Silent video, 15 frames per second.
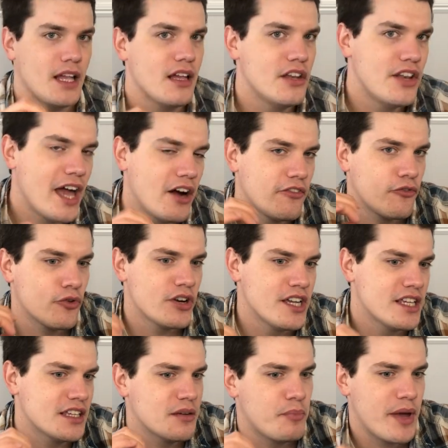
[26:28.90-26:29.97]
Now, if we're
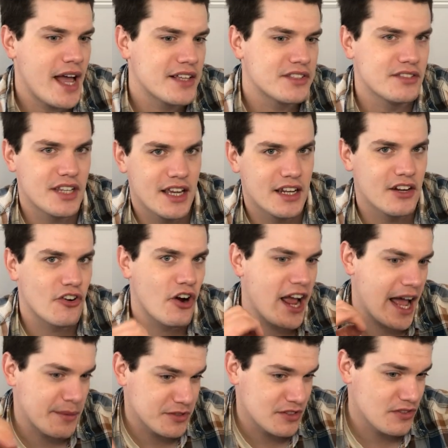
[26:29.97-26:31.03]
incapacitated or
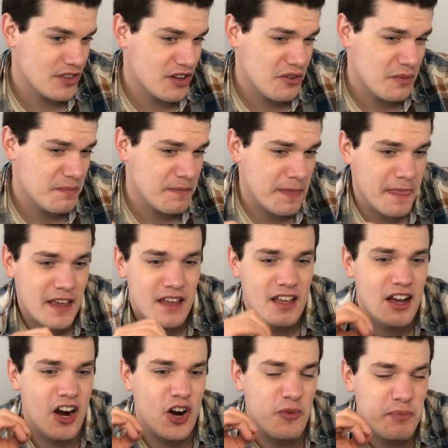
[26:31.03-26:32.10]
absent, though,
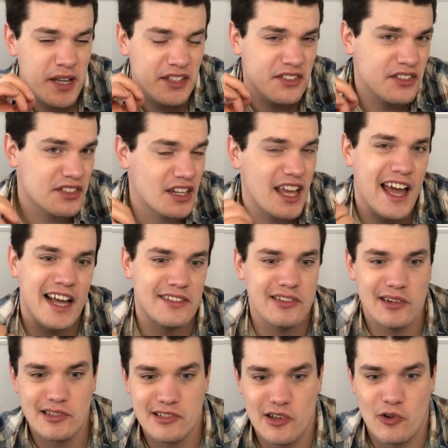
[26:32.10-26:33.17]
our beast is going to act
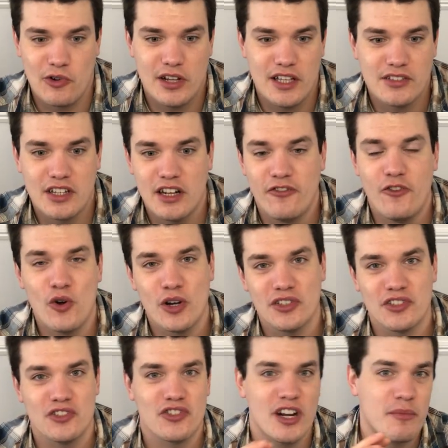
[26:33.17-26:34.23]
on its own. It's going to
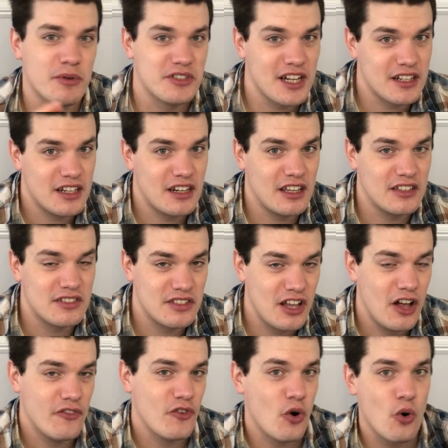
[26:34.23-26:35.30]
focus on trying to protecting
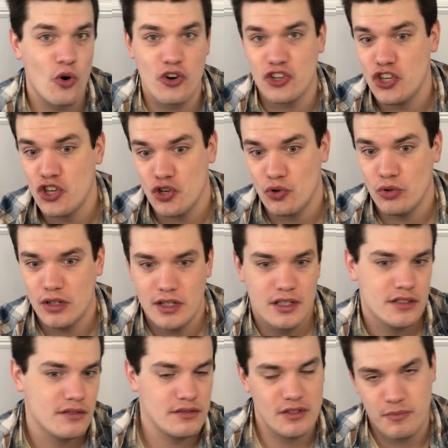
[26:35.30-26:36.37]
itself or you,
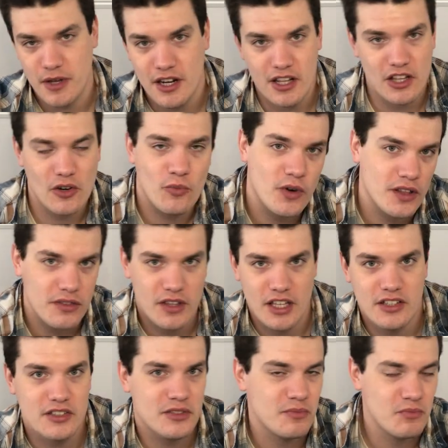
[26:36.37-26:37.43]
depending on what
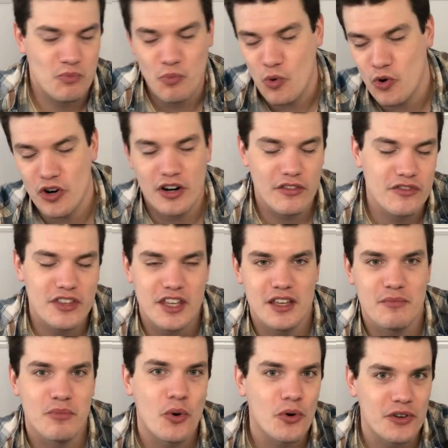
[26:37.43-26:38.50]
is more of the
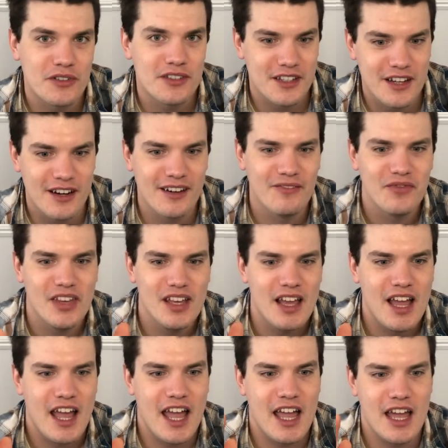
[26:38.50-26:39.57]
importance here.
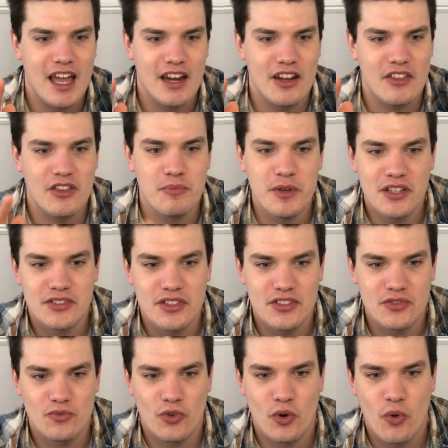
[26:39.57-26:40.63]
And the beast
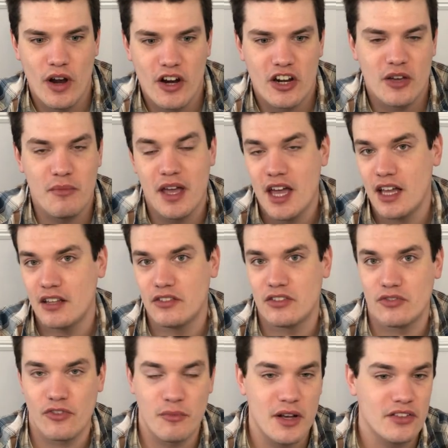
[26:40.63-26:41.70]
doesn't require
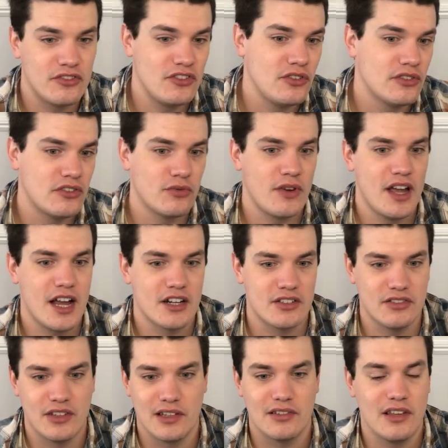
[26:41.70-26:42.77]
commands from us to use its
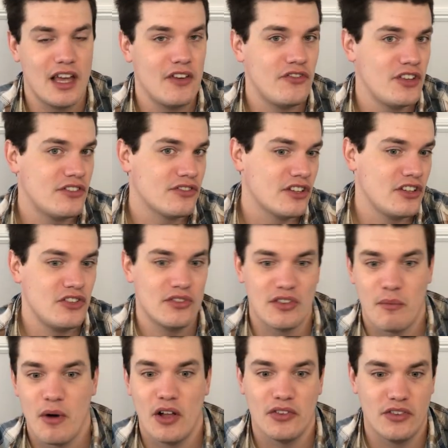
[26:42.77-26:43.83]
reaction, like say if it's going to use
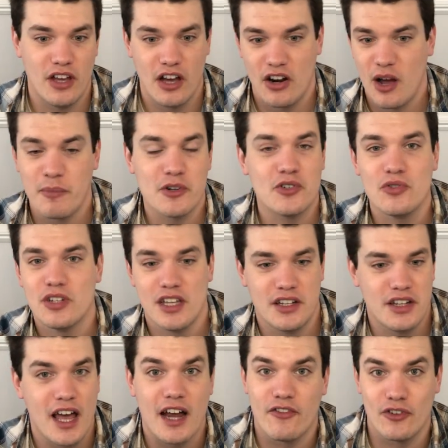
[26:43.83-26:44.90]
an opportunity
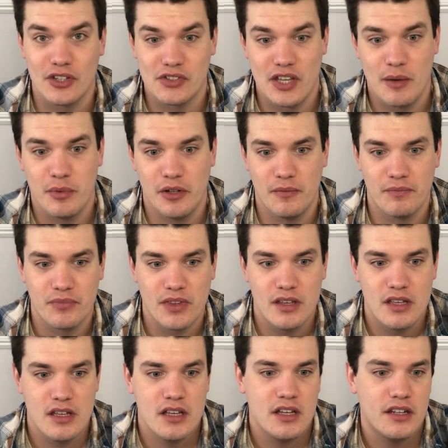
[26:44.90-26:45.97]
attack, for example.
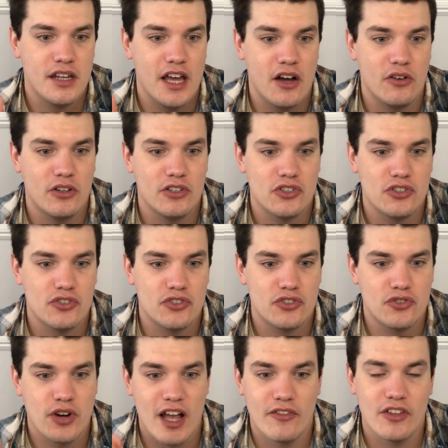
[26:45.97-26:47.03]
Now,
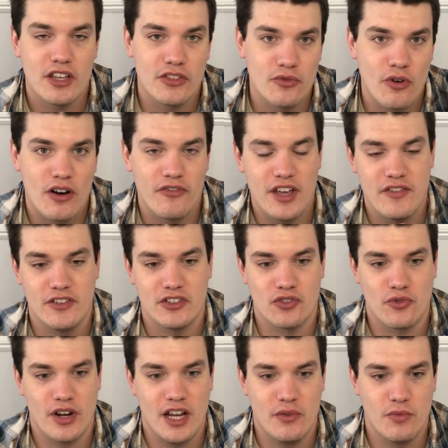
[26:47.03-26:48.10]
traveling through our favorite
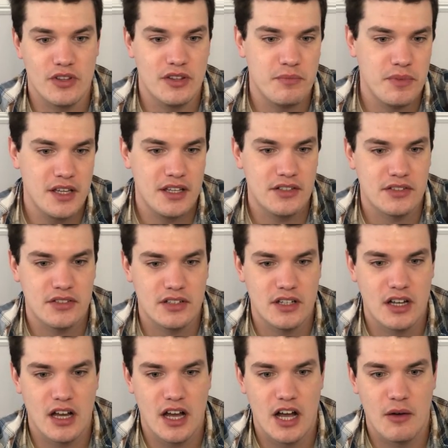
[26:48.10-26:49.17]
terrain with the beast
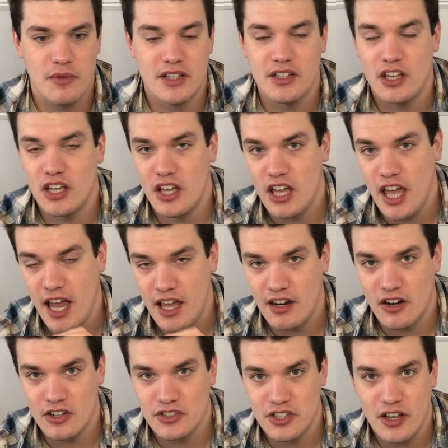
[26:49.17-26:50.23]
and
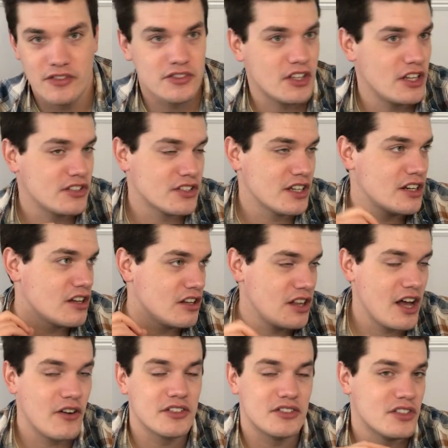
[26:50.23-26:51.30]
ourselves is going to
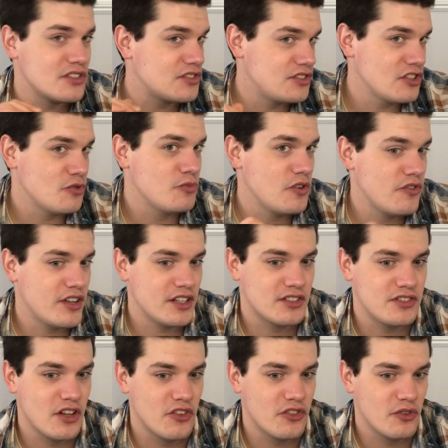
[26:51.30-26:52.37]
allow us to still move at a
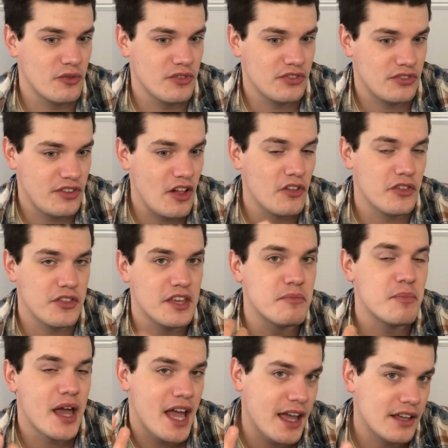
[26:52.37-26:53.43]
stealthy
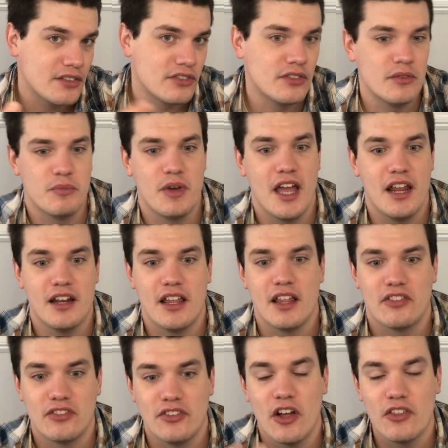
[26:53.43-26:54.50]
pace, and
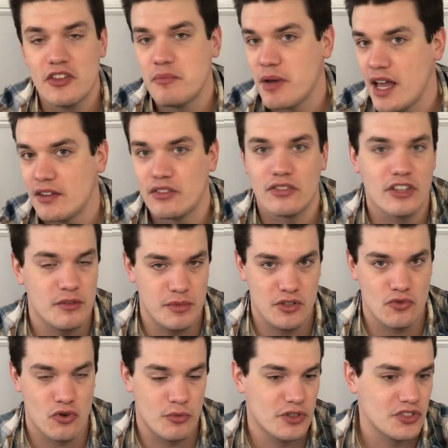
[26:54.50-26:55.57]
that stealthy pace is going to be
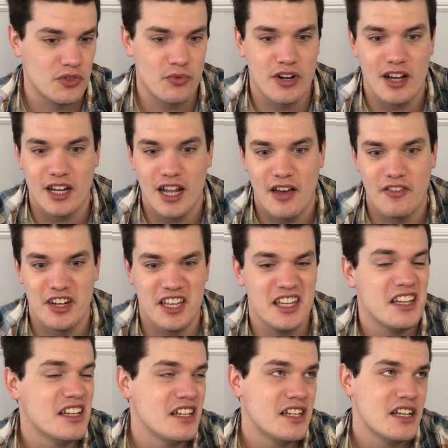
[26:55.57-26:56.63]
normal. So we're not going to have
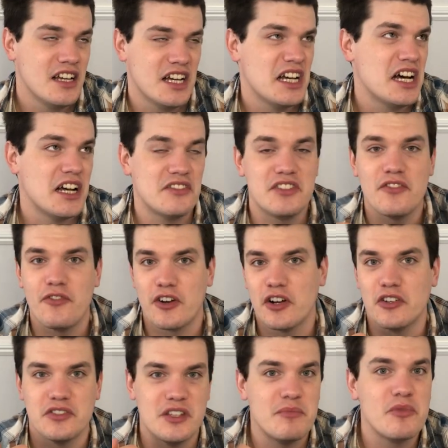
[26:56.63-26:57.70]
any
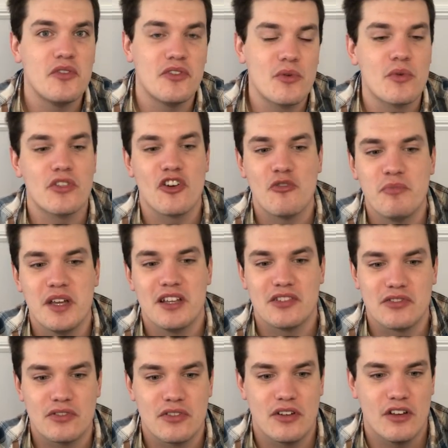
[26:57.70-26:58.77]
difficulty moving with our
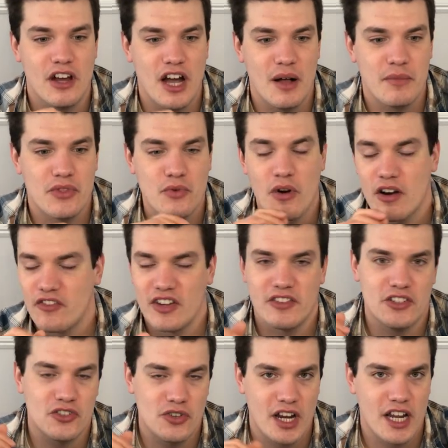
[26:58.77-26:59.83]
beast through our
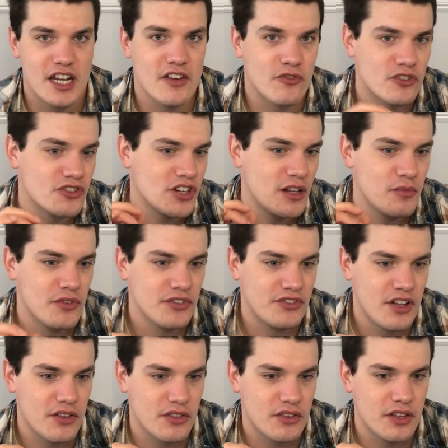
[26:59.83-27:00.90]
favorite terrain if we're trying to move
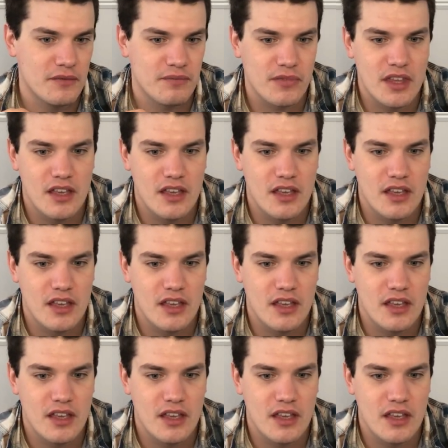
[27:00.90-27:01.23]
stealthily.